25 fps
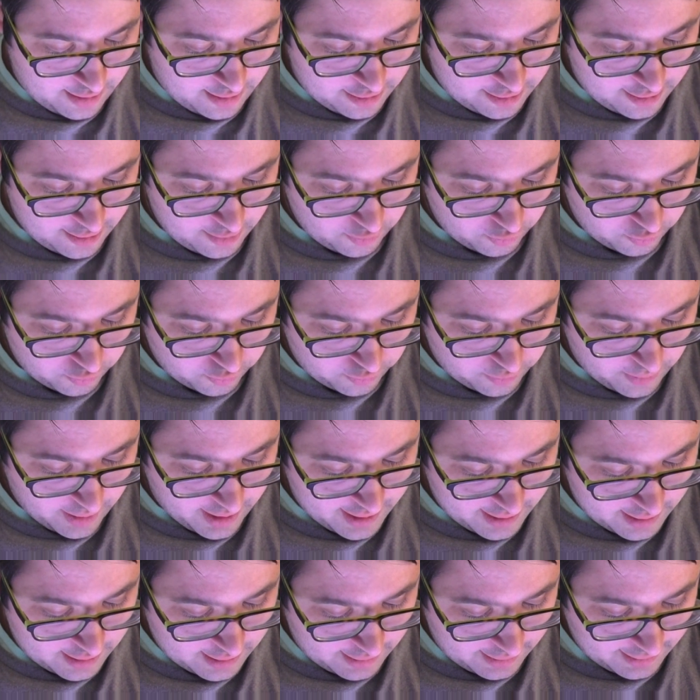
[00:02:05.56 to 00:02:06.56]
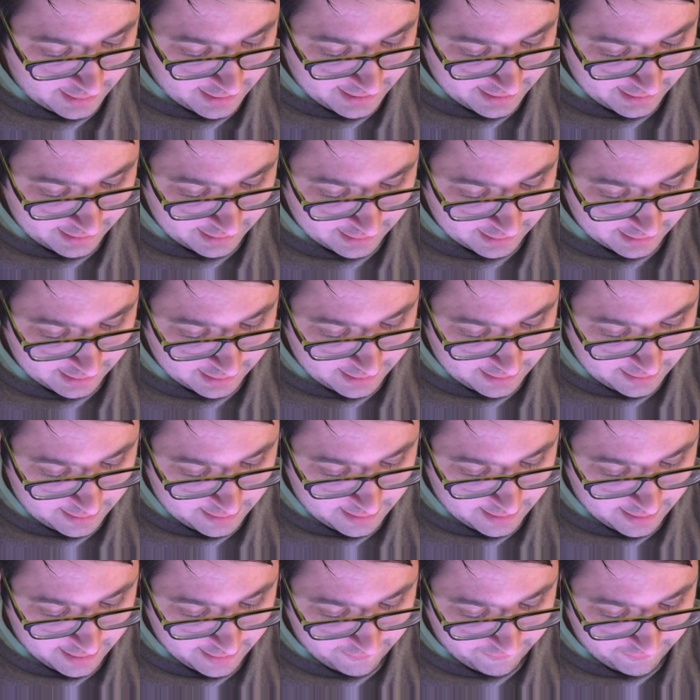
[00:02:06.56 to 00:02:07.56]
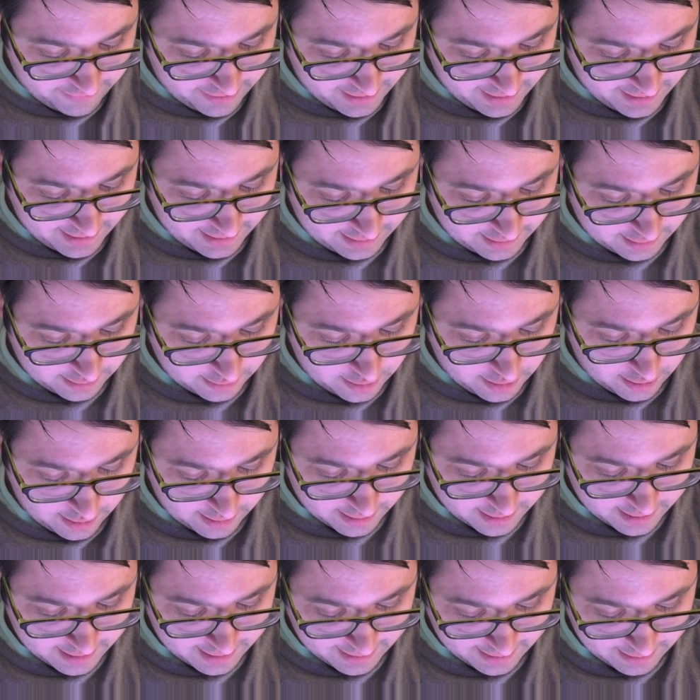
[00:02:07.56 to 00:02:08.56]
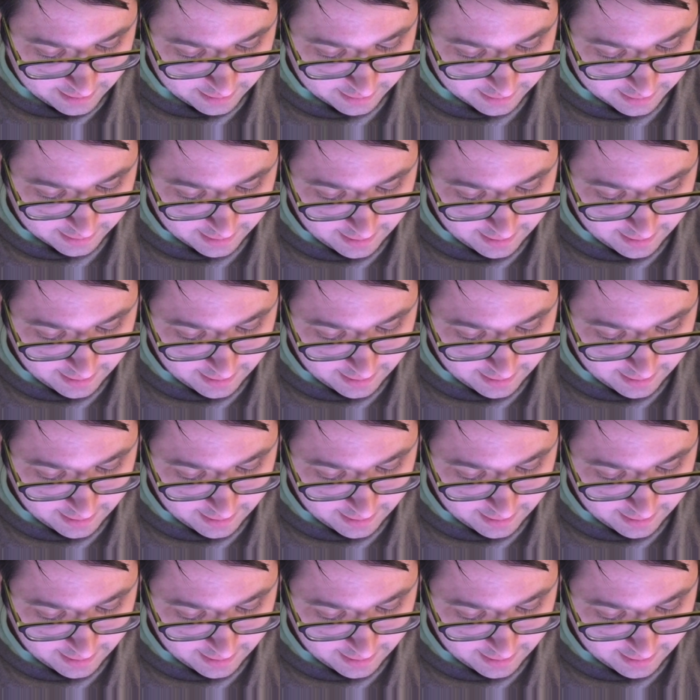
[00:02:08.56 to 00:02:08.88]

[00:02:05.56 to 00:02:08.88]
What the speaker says: The rutless of these cartels